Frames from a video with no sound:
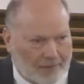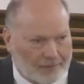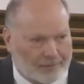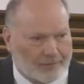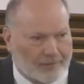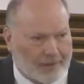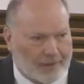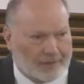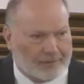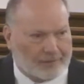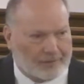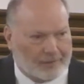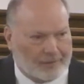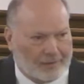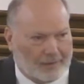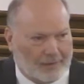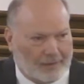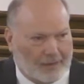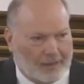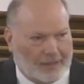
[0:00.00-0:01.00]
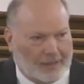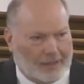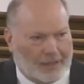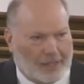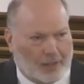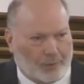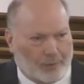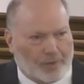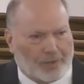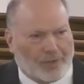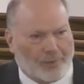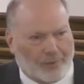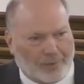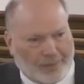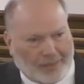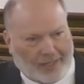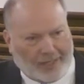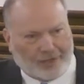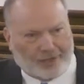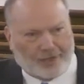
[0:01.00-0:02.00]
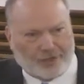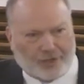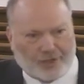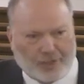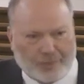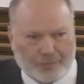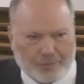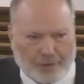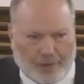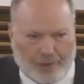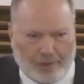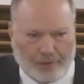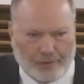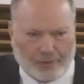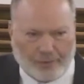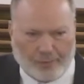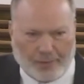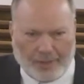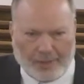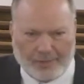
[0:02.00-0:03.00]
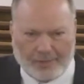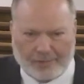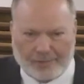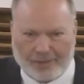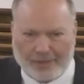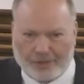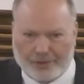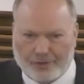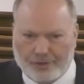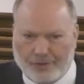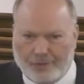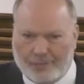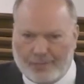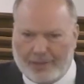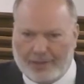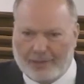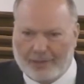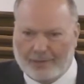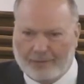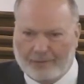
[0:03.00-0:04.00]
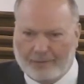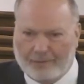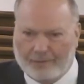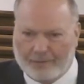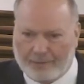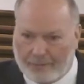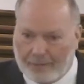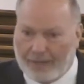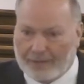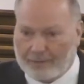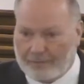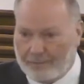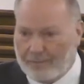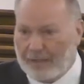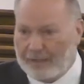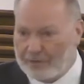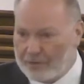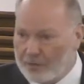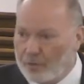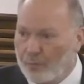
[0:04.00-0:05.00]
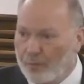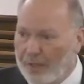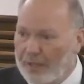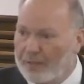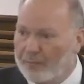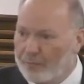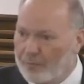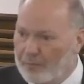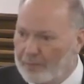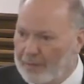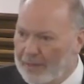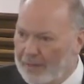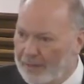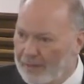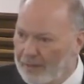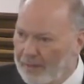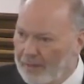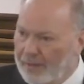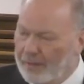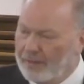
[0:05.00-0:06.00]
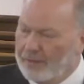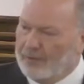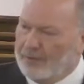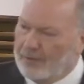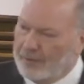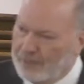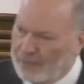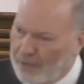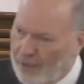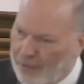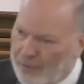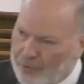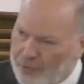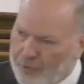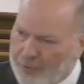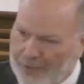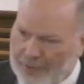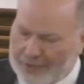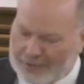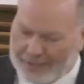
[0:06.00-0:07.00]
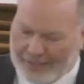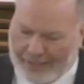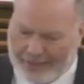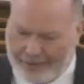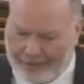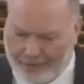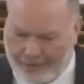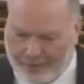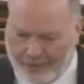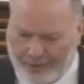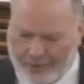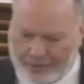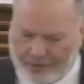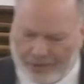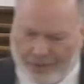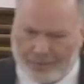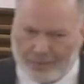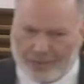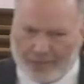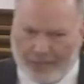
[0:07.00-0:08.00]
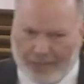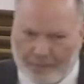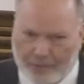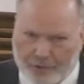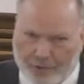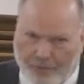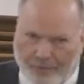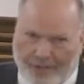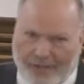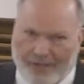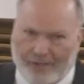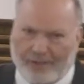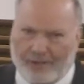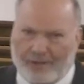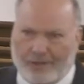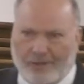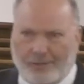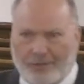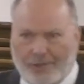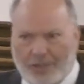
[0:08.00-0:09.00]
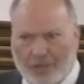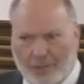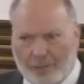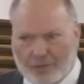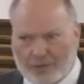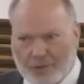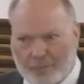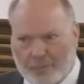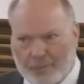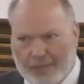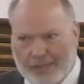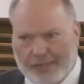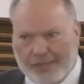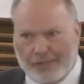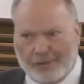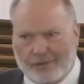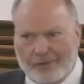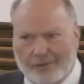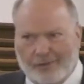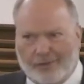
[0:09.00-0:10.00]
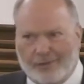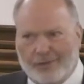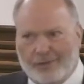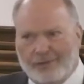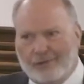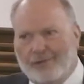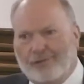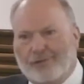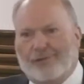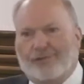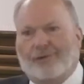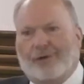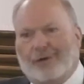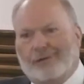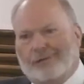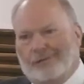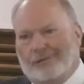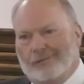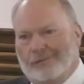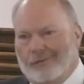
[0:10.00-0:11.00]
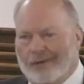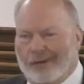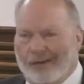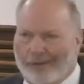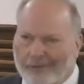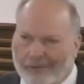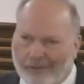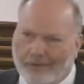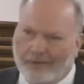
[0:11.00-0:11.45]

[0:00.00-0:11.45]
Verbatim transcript: right. And when our relationships are the way that they should be, that, that's the way it will be. You know as well as I do that sometimes you've had to go and help somebody and you, and you thought, oh great,